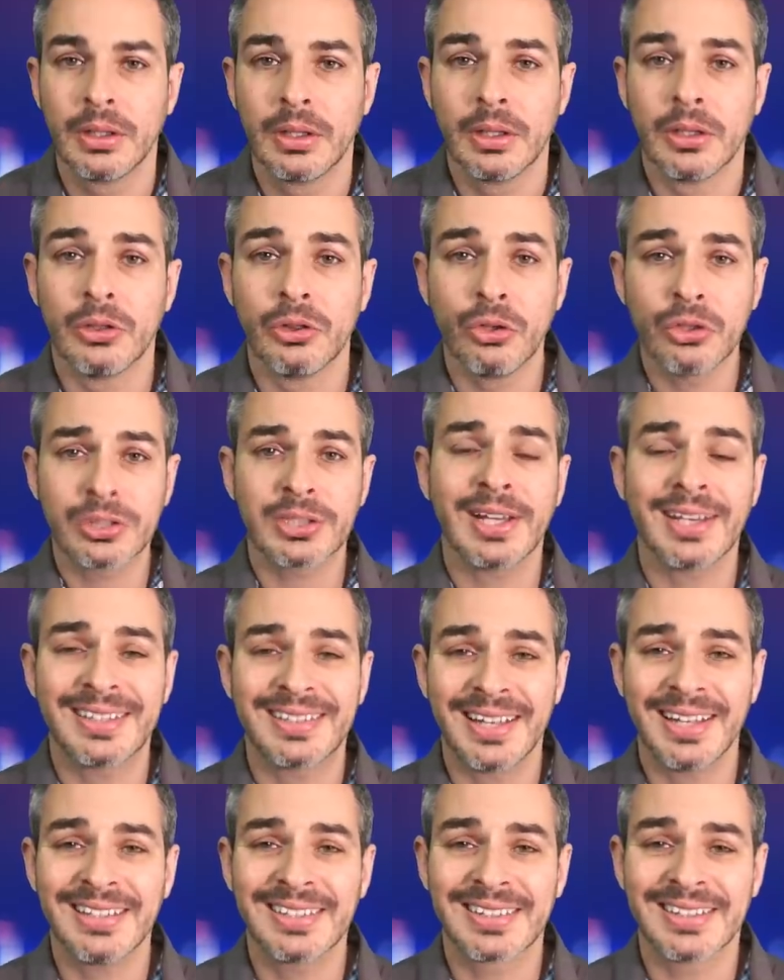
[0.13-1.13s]
Looks like
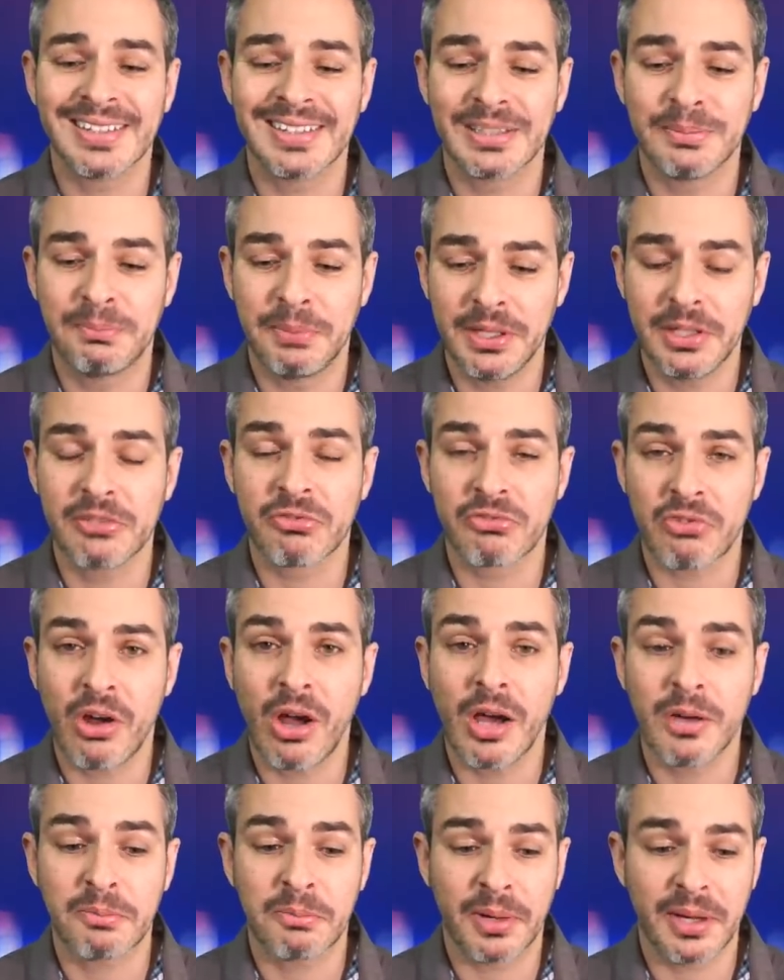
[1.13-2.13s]
Tesla is being
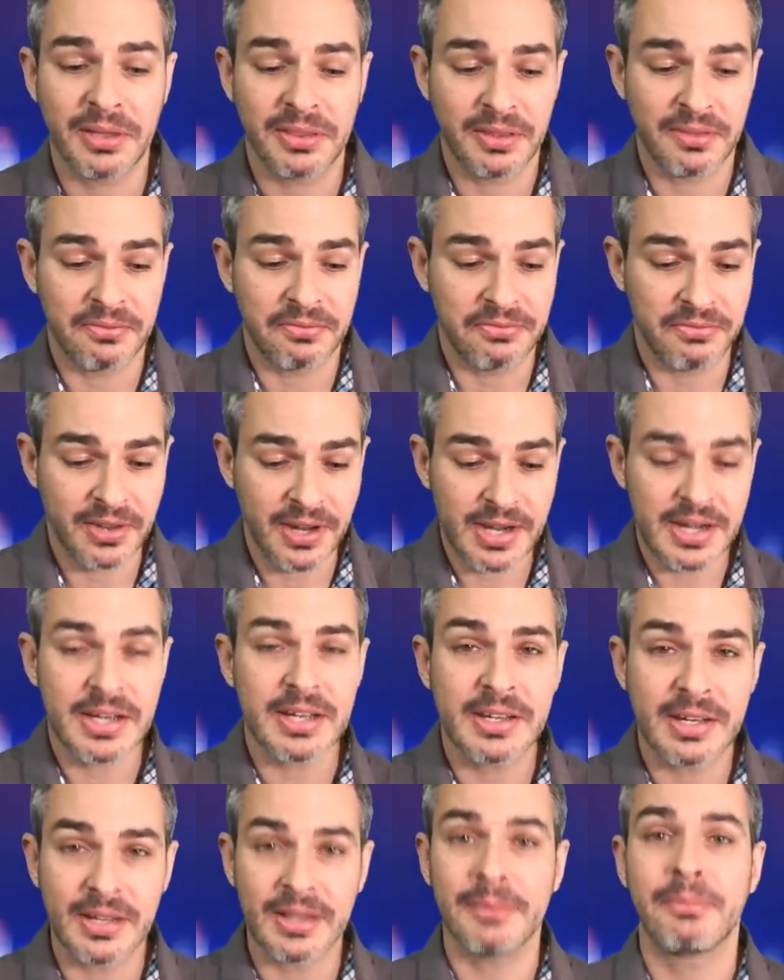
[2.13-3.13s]
robbed by the very
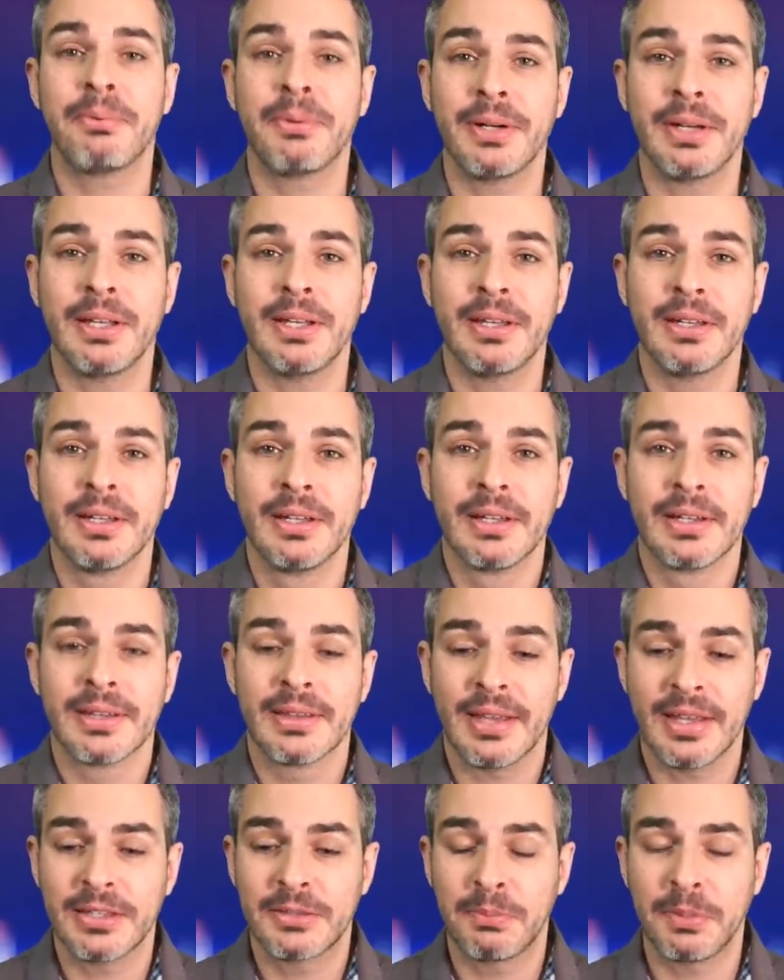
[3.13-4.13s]
company
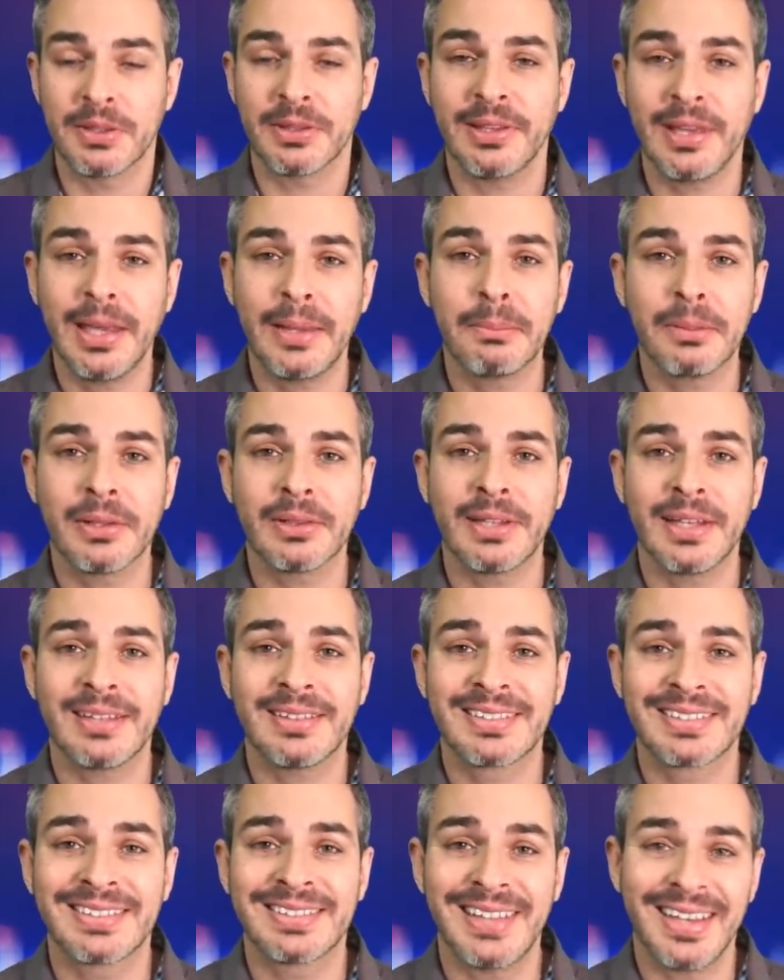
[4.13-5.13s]
that's been labeled
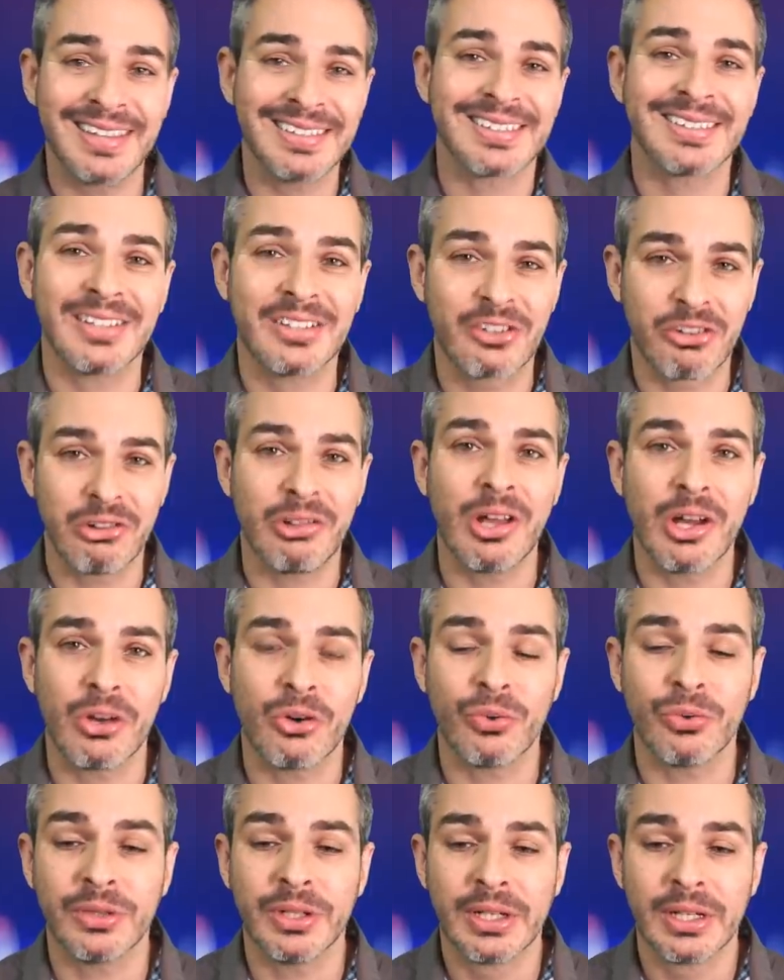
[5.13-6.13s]
as Tesla
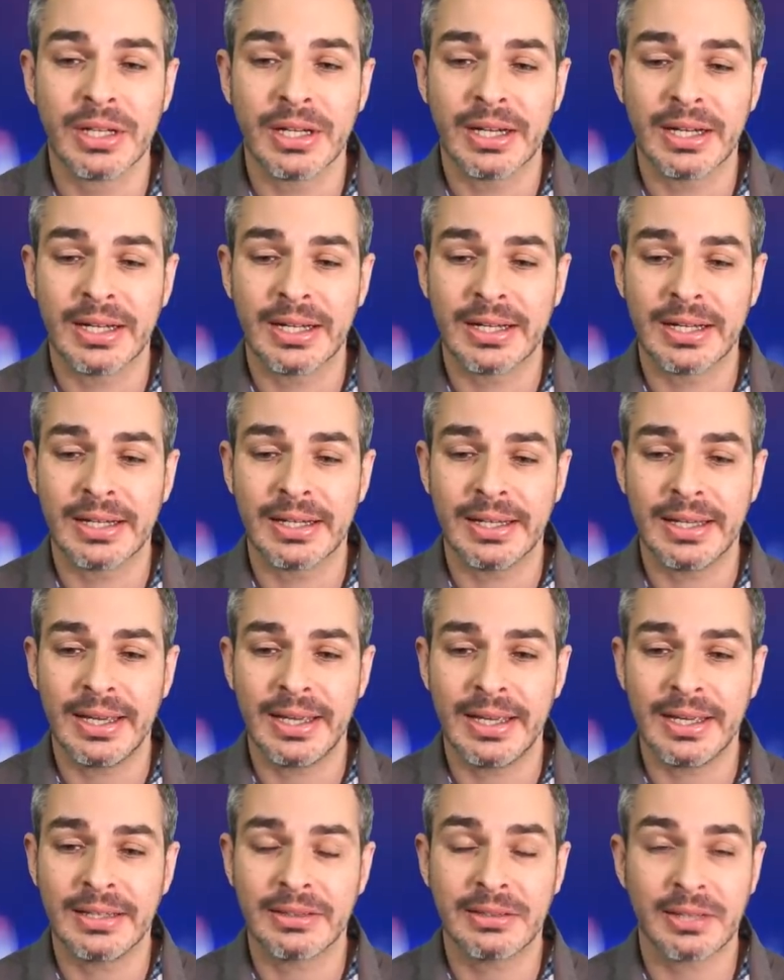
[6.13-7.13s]
clone.
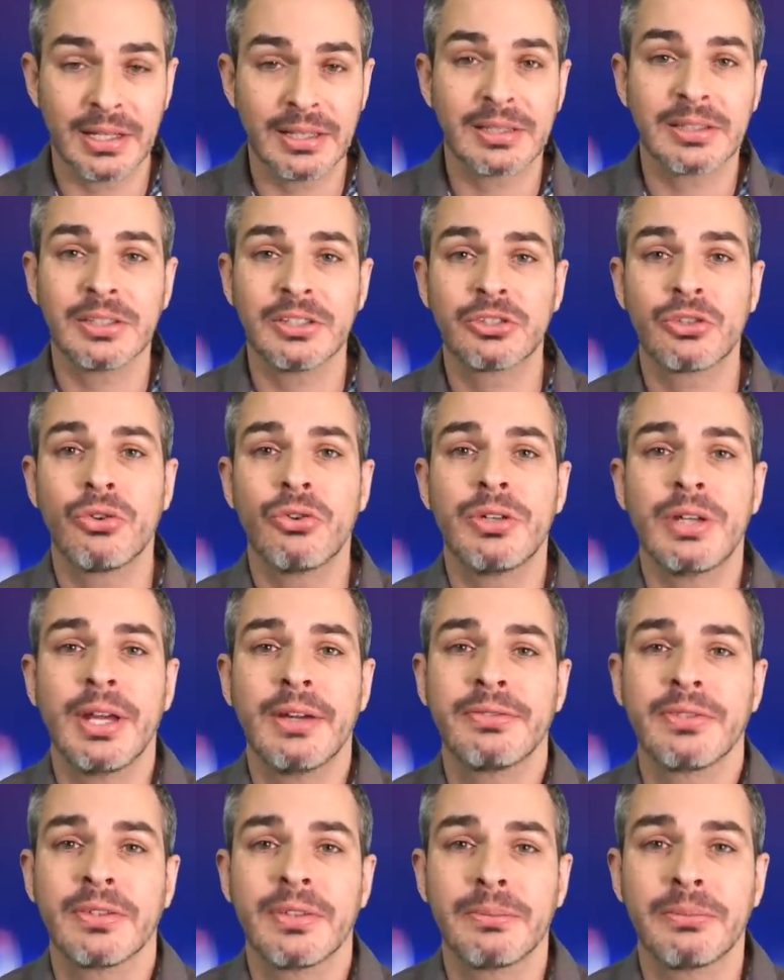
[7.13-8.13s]
And Tesla is going
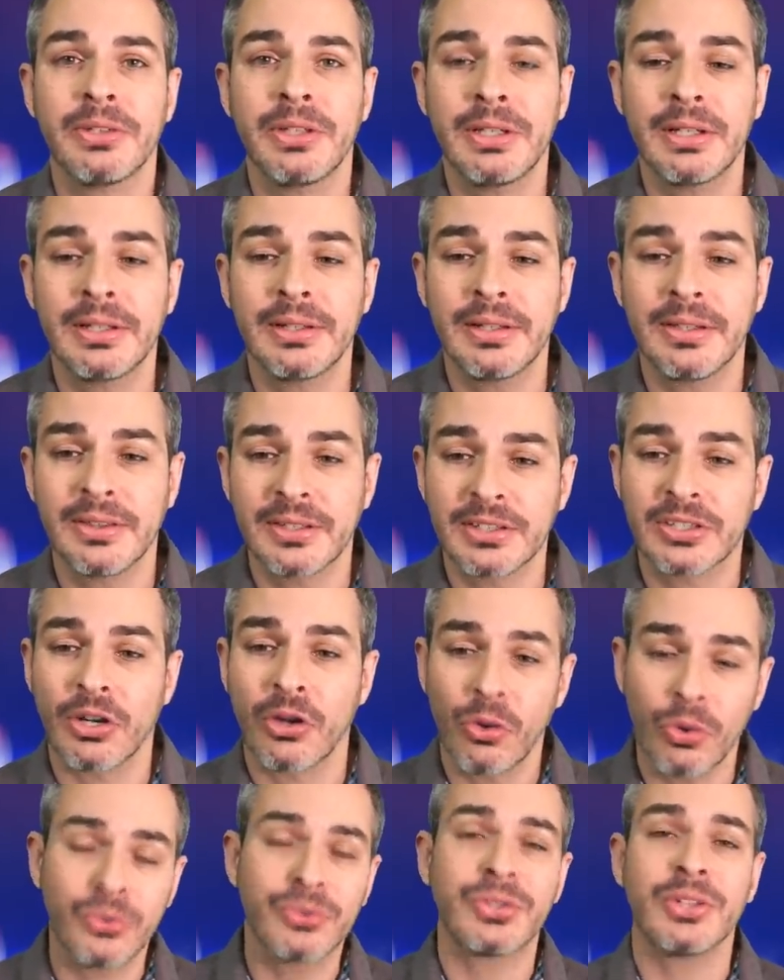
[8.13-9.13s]
after them legally. There's
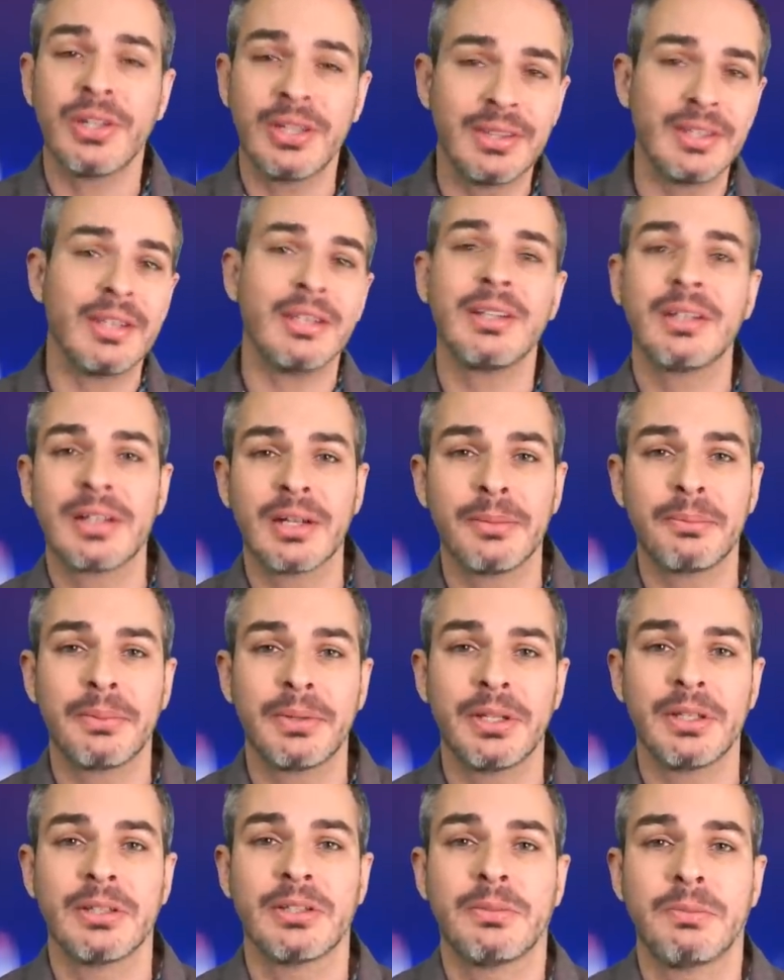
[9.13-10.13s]
also another
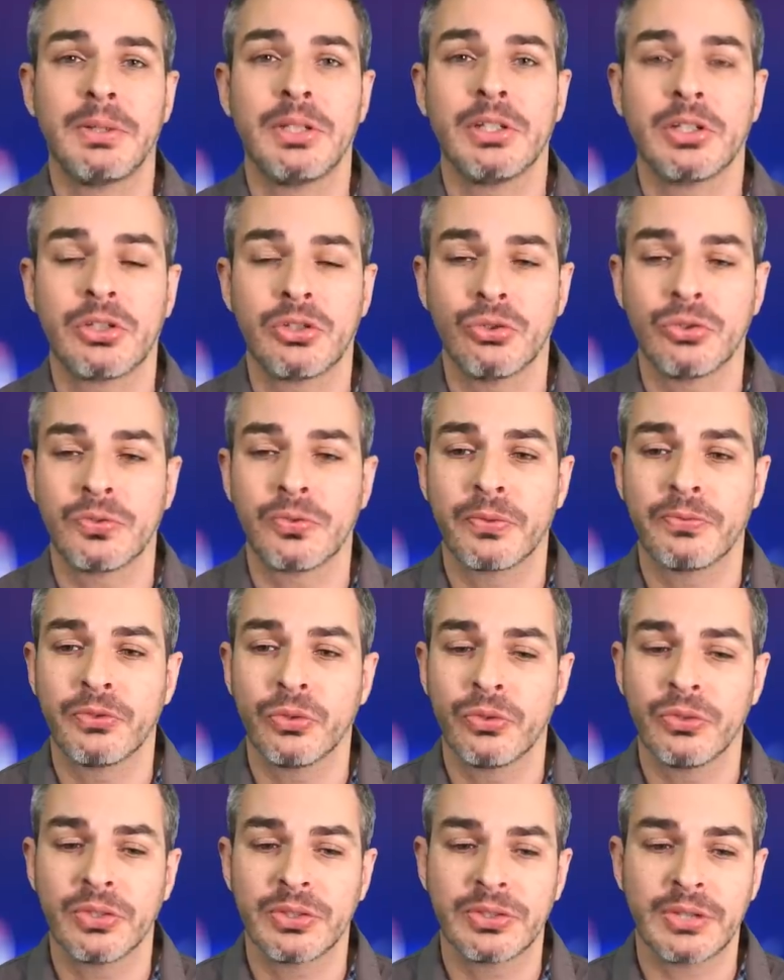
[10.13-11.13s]
company that's being accused of
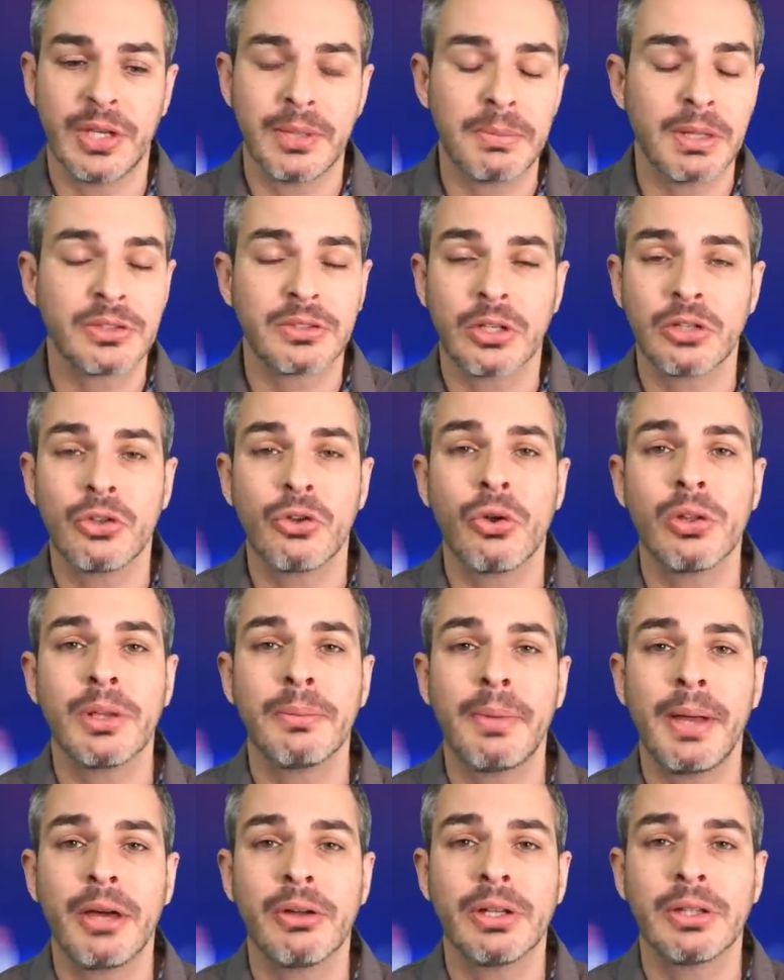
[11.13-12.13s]
doing the same. I'll tell you all
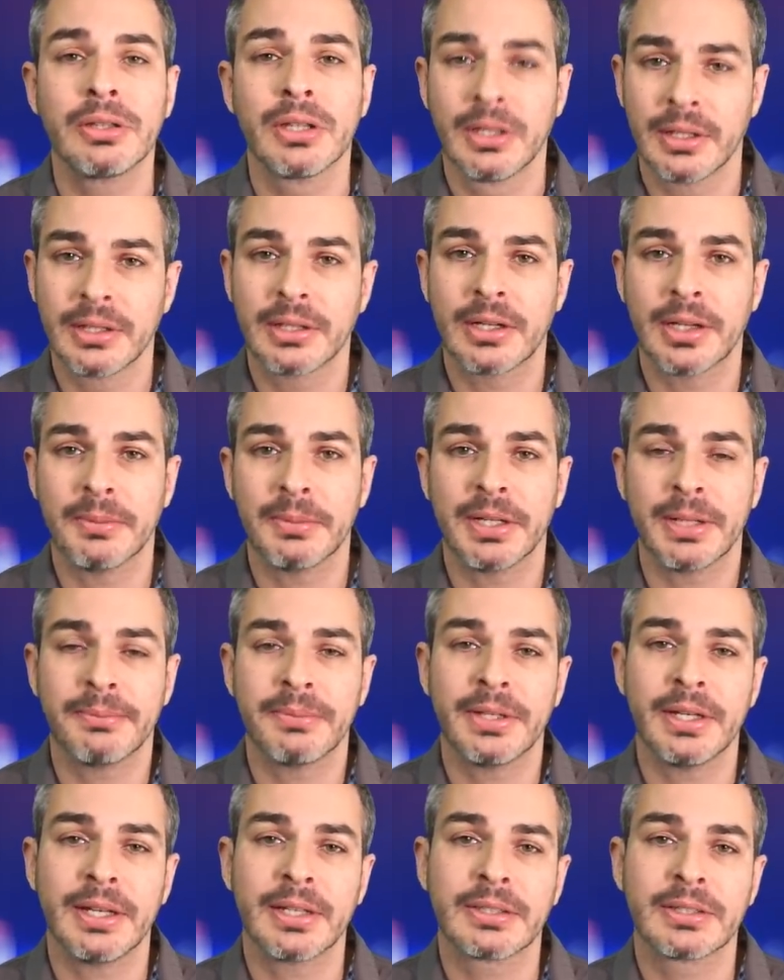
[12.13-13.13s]
about it coming up
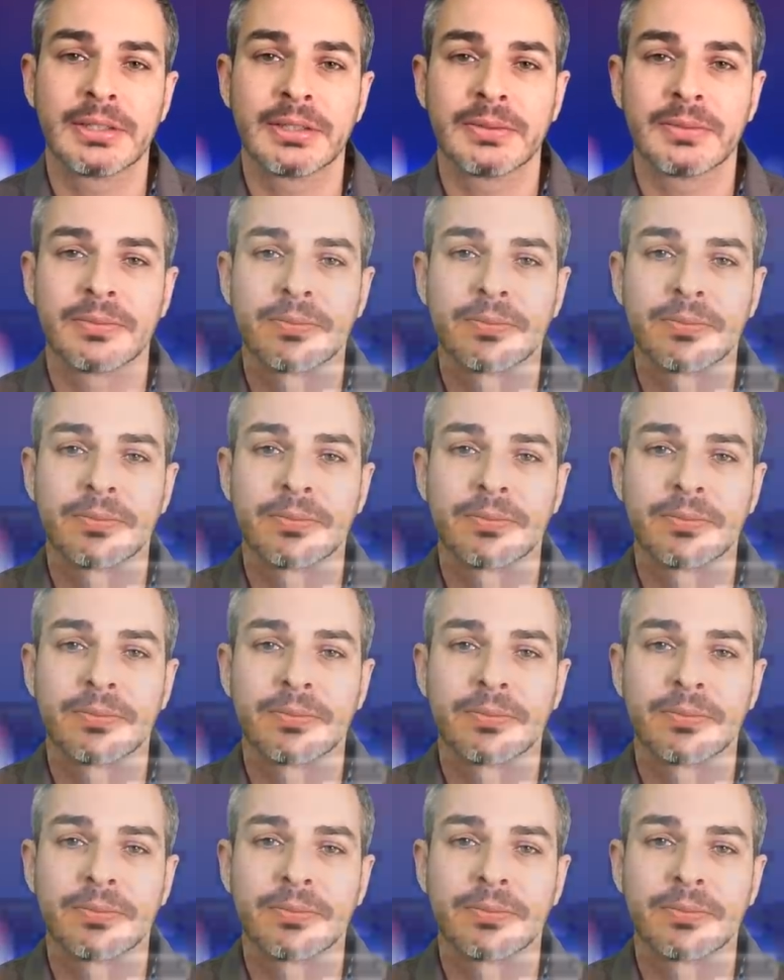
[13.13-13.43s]
next.